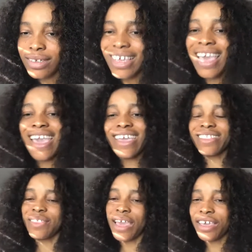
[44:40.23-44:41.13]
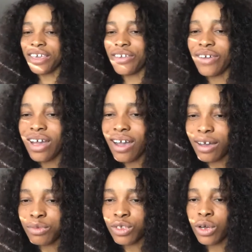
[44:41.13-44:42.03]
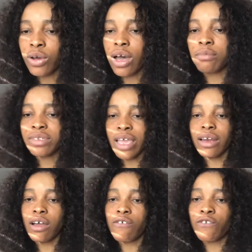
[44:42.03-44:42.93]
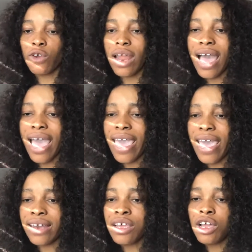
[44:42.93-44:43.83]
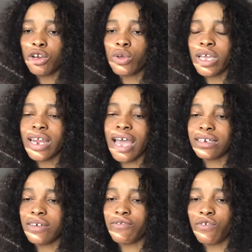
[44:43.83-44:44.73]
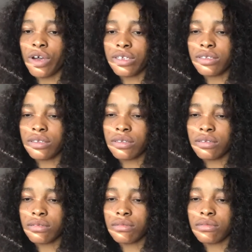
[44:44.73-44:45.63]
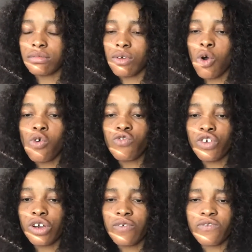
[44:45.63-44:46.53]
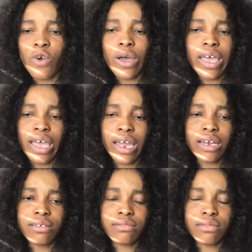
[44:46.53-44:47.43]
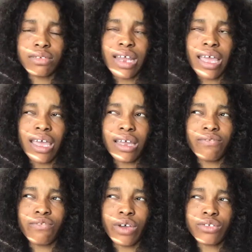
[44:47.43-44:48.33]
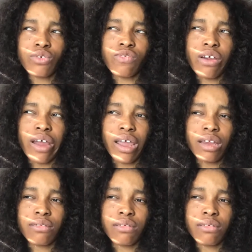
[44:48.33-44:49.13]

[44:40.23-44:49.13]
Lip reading: Hey, thank you. Taylor Fola, I heard looking at the voice over forehead. Did I get voice over right?